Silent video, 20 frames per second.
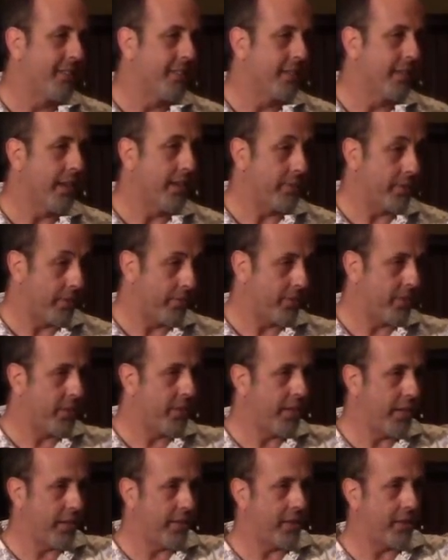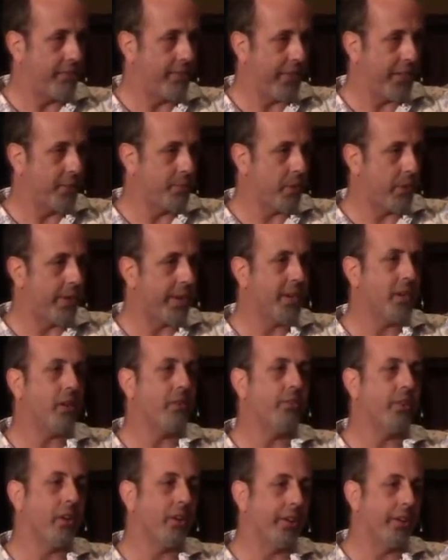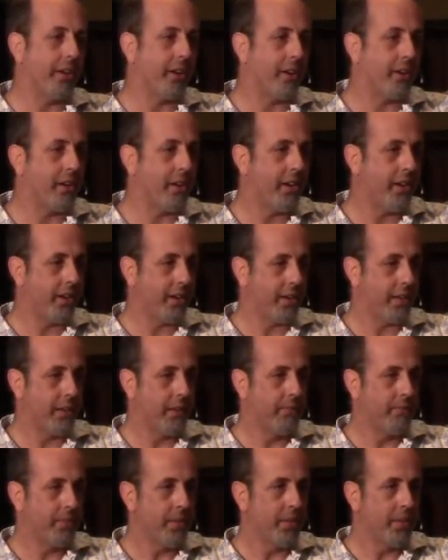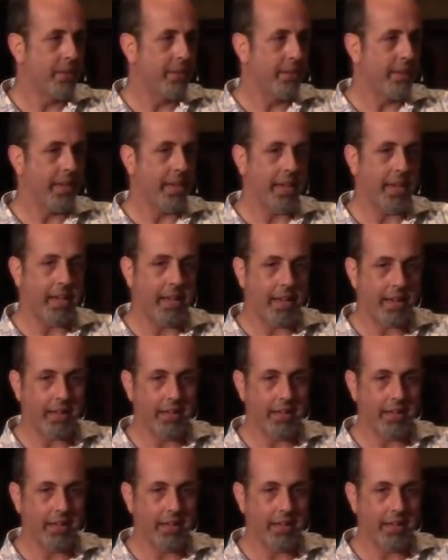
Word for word: Anyone ever, you hear that on Facebook, right? Go follow your heart. Yeah.